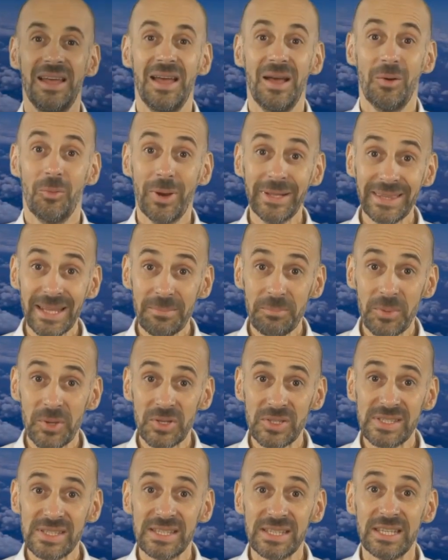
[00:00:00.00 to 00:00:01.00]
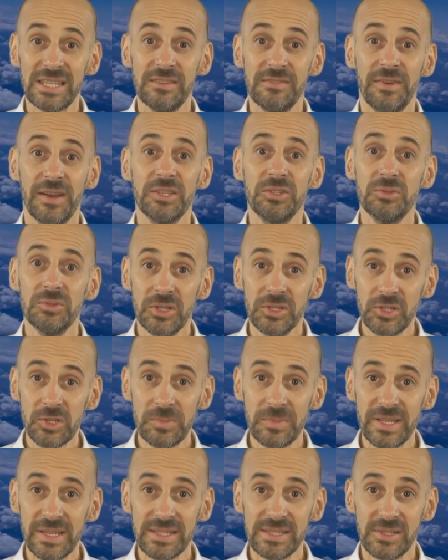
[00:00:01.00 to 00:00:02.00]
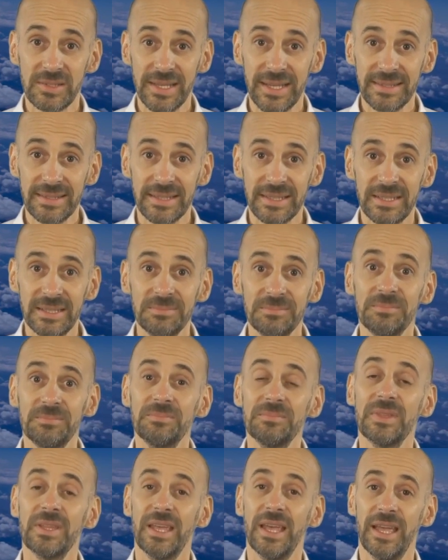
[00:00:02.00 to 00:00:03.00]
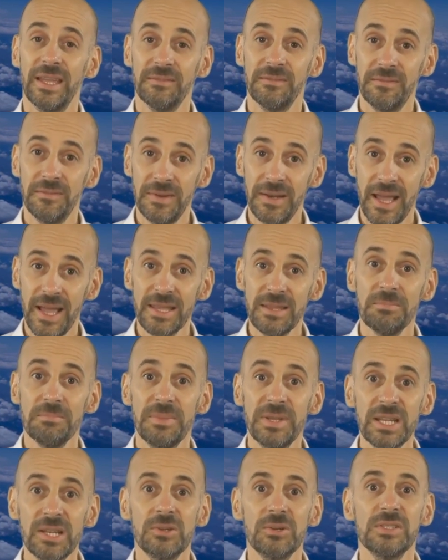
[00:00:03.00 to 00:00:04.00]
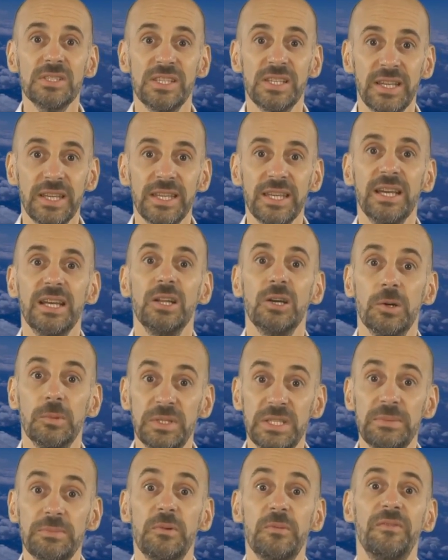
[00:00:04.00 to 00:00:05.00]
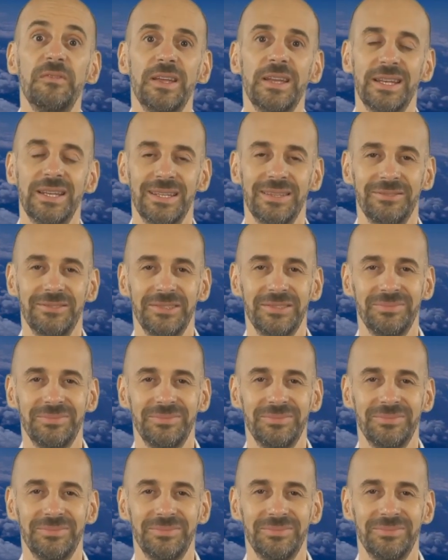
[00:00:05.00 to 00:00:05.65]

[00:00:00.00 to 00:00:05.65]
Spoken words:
What happens if I do not update the data and fly below the real optimum flight level?